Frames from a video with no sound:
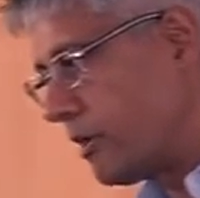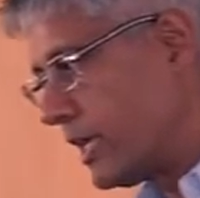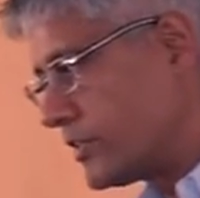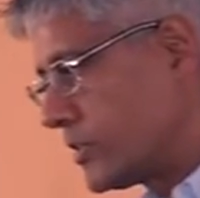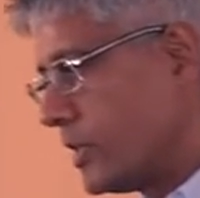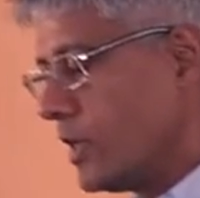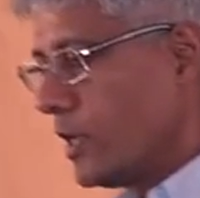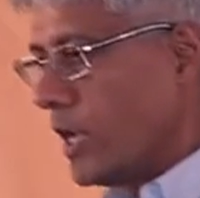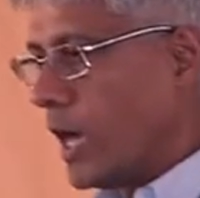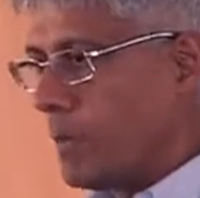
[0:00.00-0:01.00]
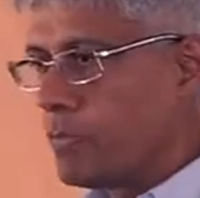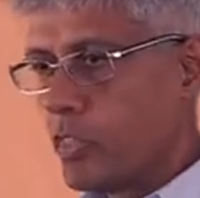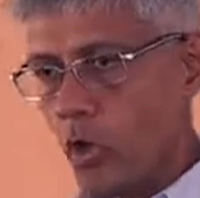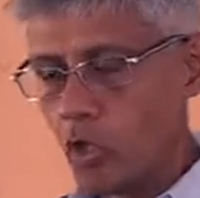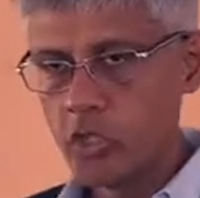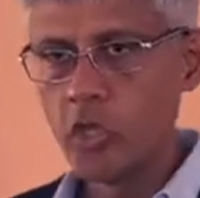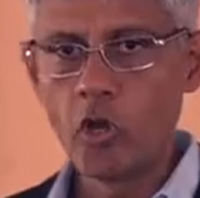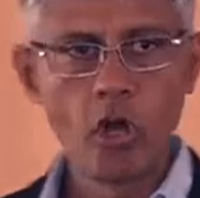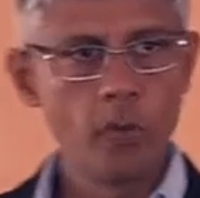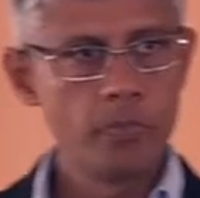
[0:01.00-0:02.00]
is uh, North
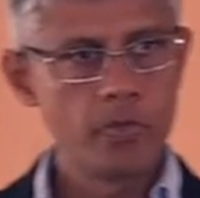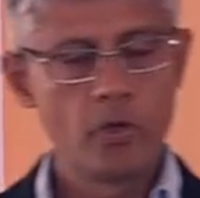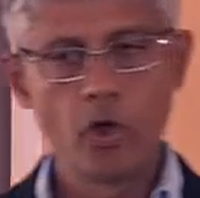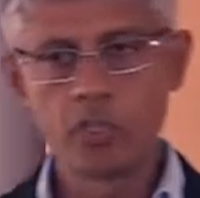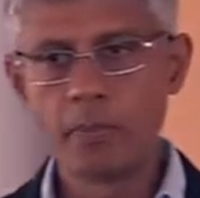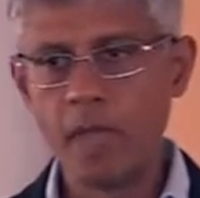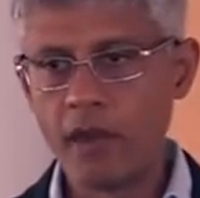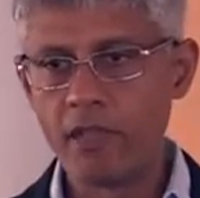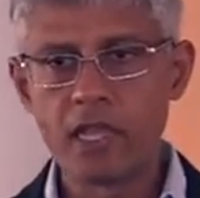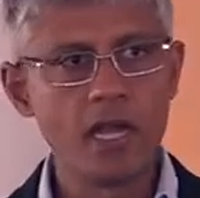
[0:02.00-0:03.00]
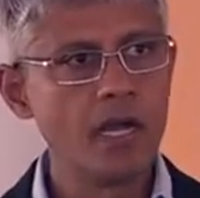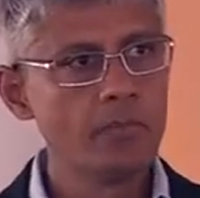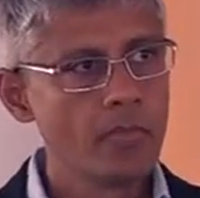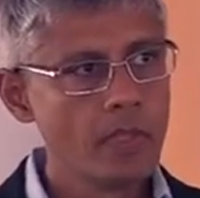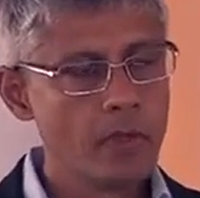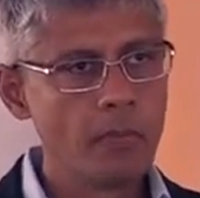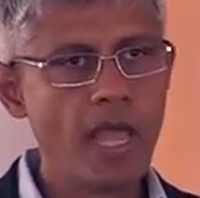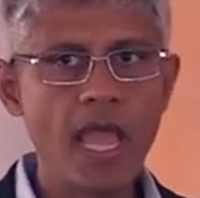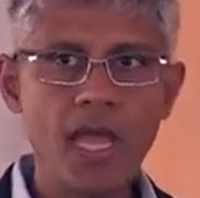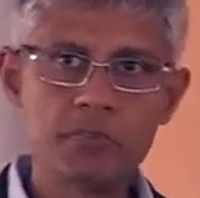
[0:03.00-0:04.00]
Europe, North America,
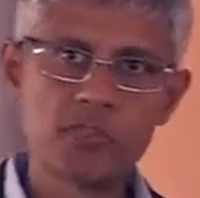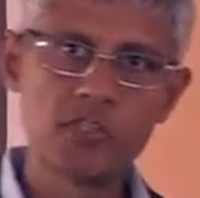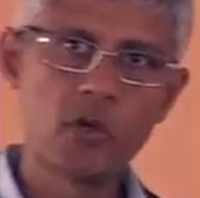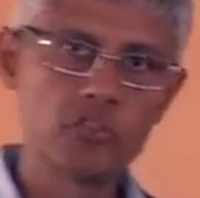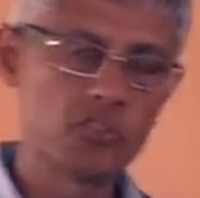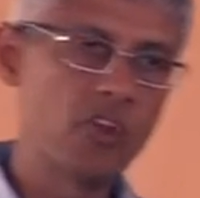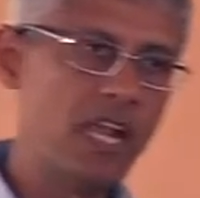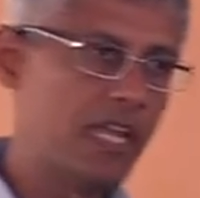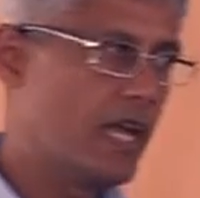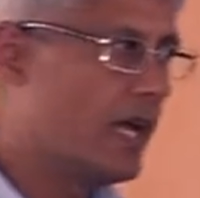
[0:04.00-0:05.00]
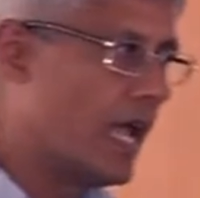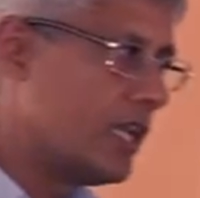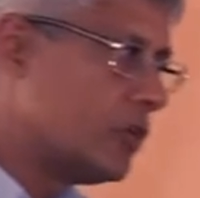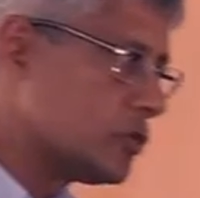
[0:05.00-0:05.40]
perhaps Australia and New